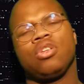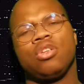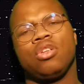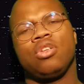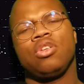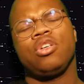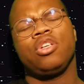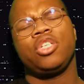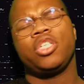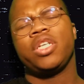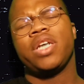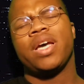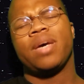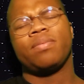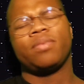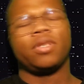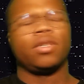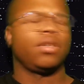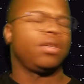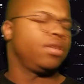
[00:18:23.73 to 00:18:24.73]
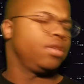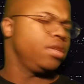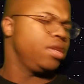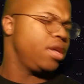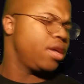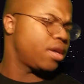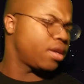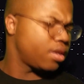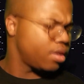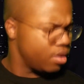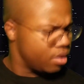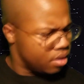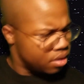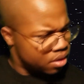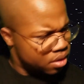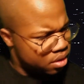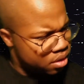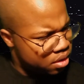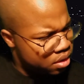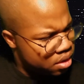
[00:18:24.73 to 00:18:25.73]
Good chapter, yeah.
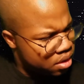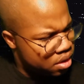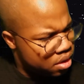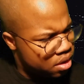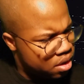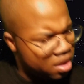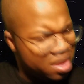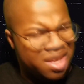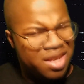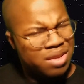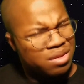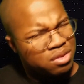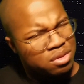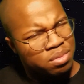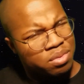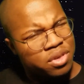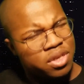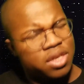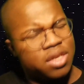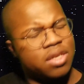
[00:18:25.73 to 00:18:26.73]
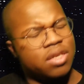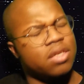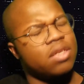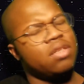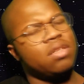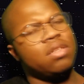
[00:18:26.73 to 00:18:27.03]
I think it was pretty good.